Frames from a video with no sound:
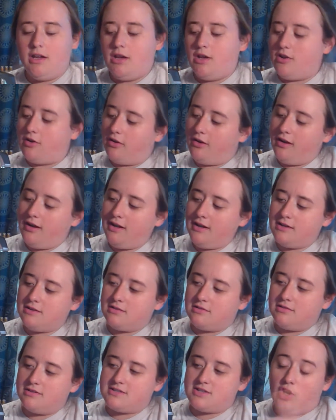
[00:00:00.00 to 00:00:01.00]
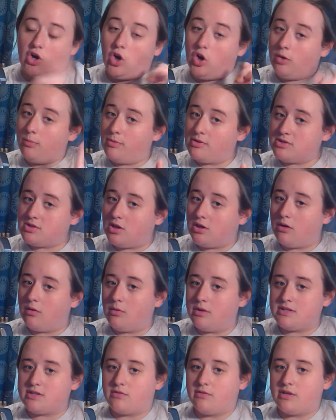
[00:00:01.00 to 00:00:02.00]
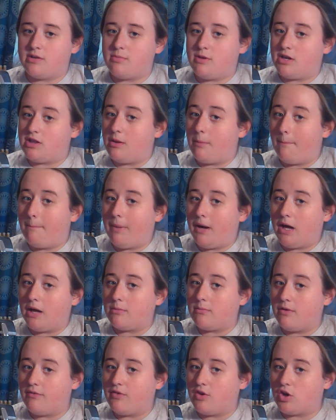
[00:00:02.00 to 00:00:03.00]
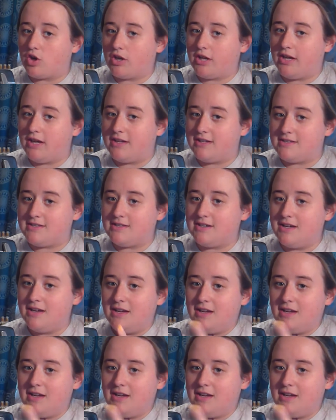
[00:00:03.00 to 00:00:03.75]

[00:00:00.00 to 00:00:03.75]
Your handle is almost always going to be on the bottom of your case,